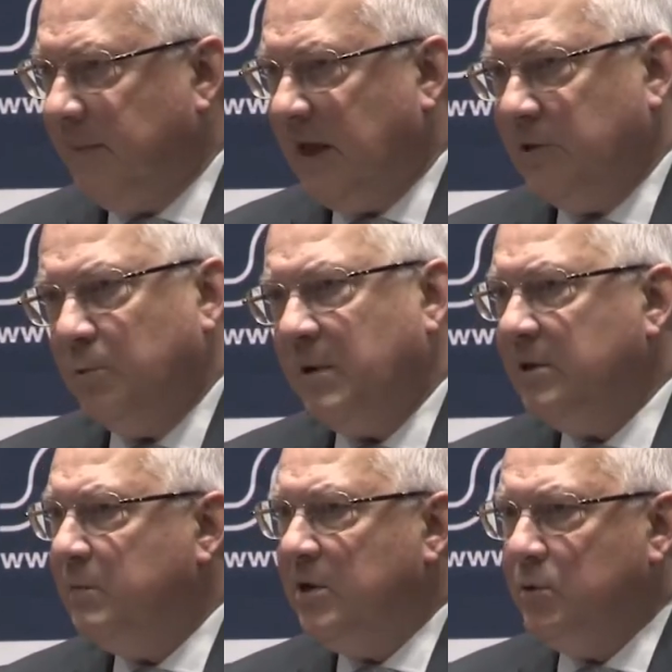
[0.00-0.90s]
And
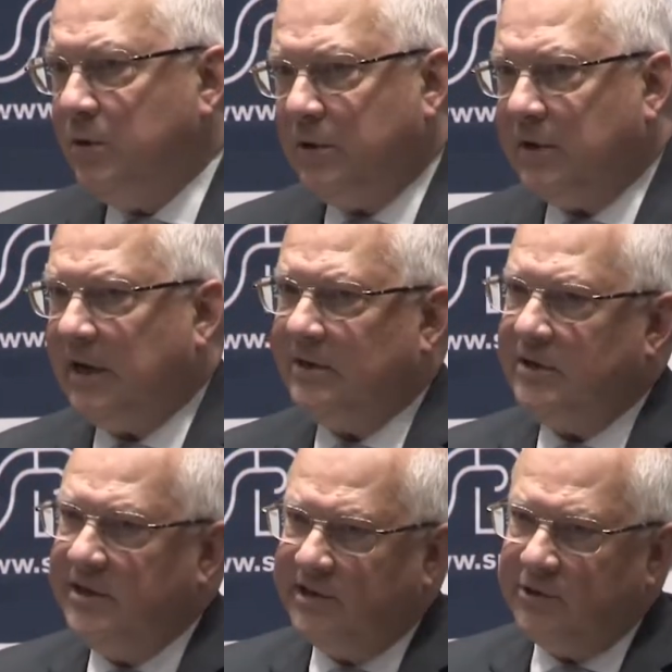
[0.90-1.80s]
when we look at
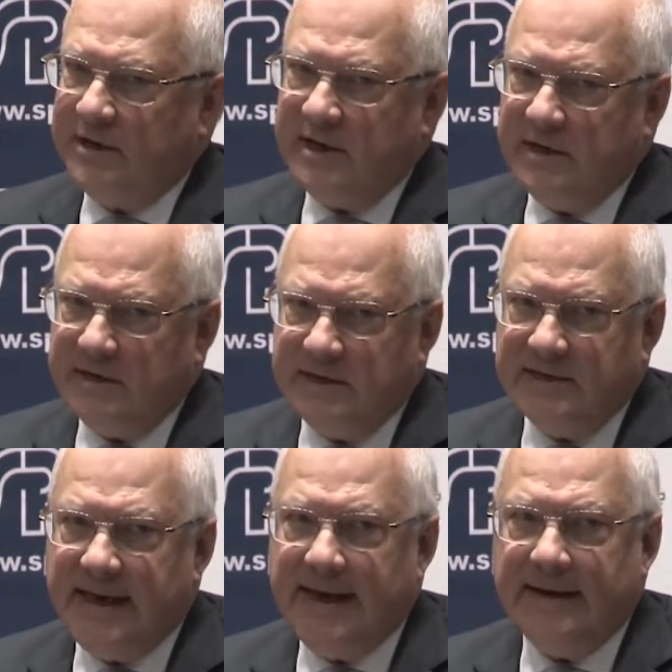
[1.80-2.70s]
history in
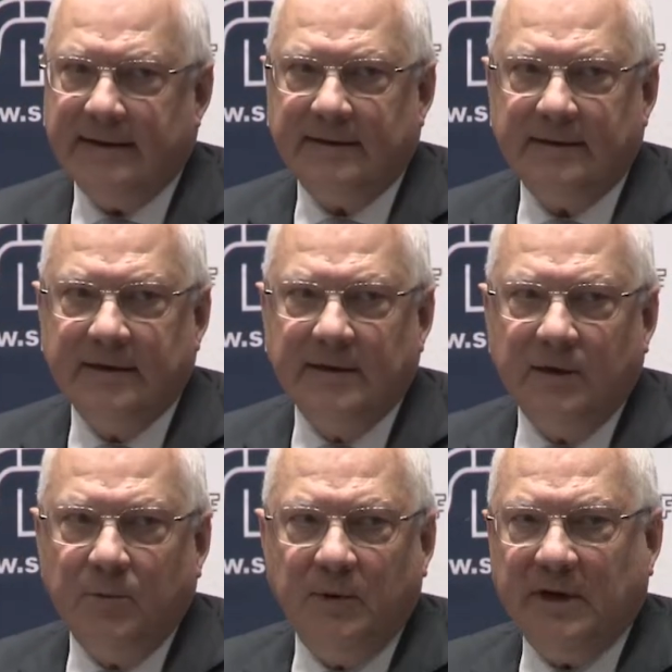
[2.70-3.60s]
detail,
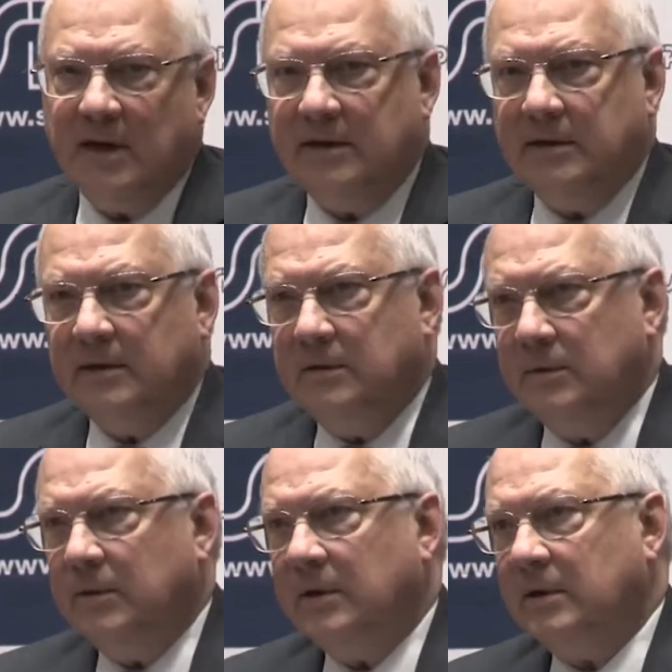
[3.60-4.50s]
we can
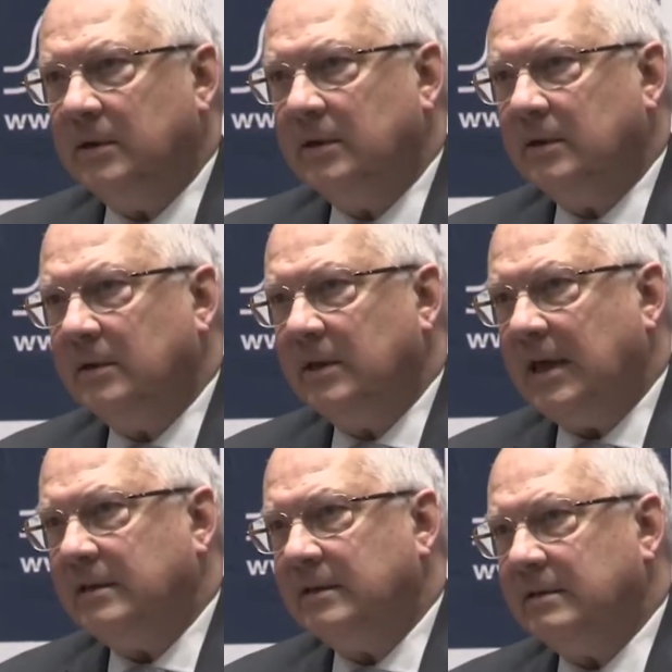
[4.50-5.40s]

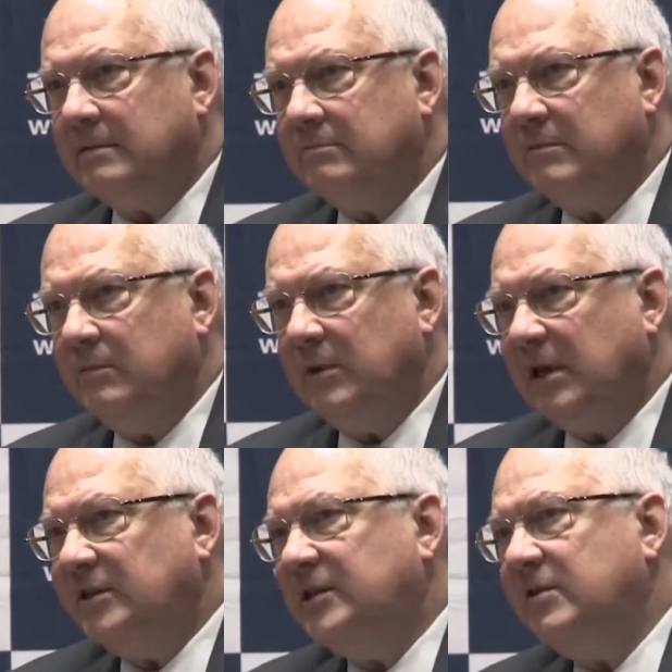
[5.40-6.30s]

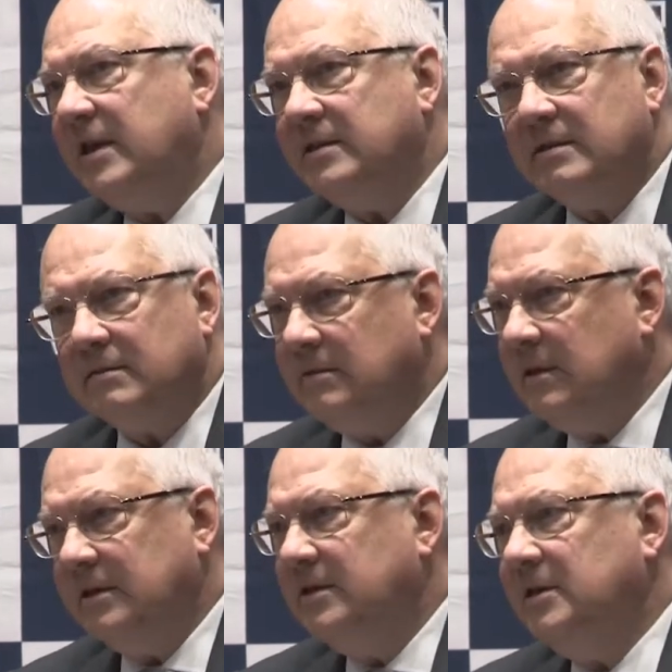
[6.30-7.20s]
see that
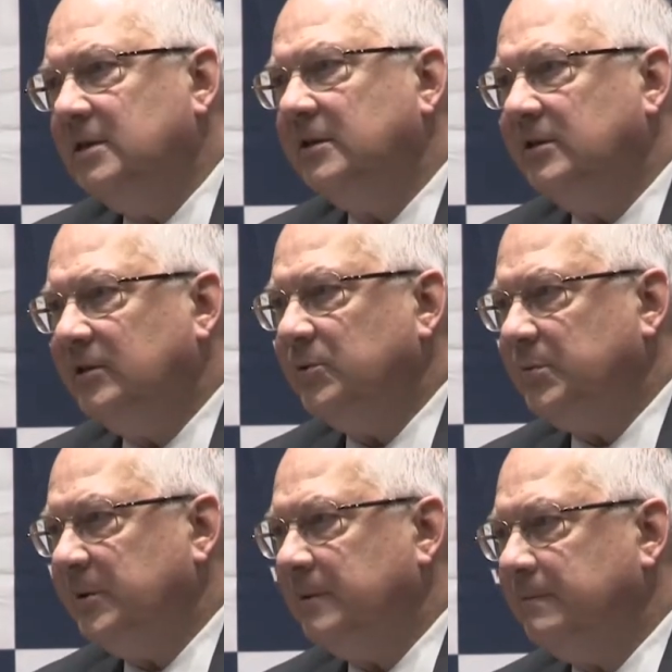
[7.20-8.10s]
it did not
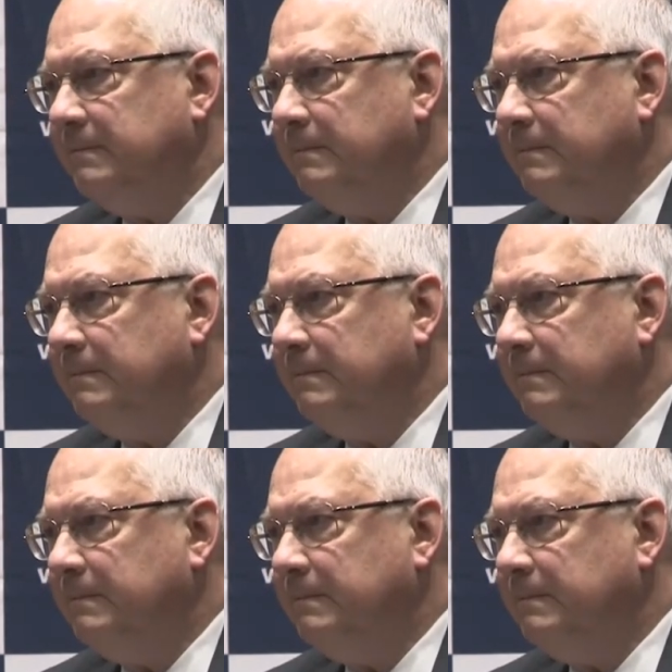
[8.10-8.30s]
disappear.